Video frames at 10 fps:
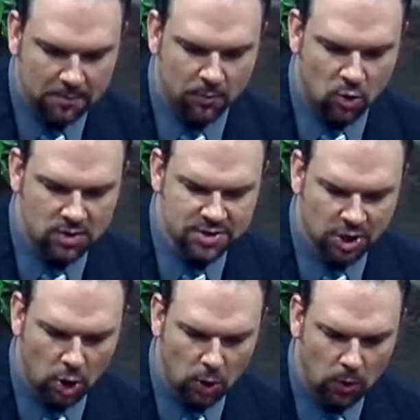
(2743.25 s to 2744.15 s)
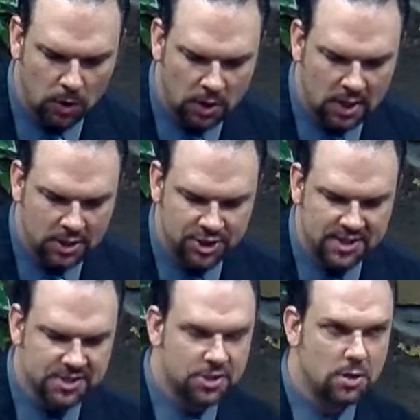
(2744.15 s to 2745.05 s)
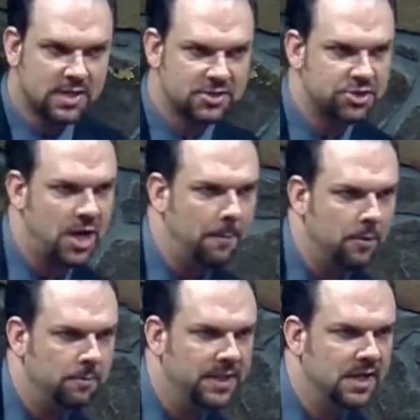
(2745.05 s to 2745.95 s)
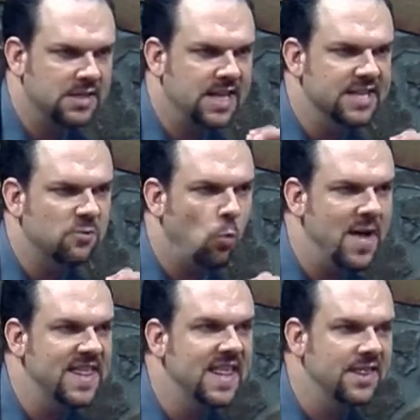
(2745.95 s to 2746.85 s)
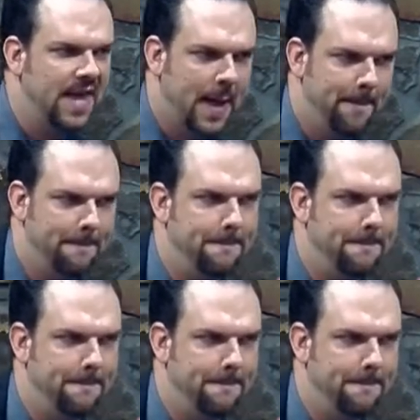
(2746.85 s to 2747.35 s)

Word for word: But more so, Jesus knows as a shepherd because He is with them.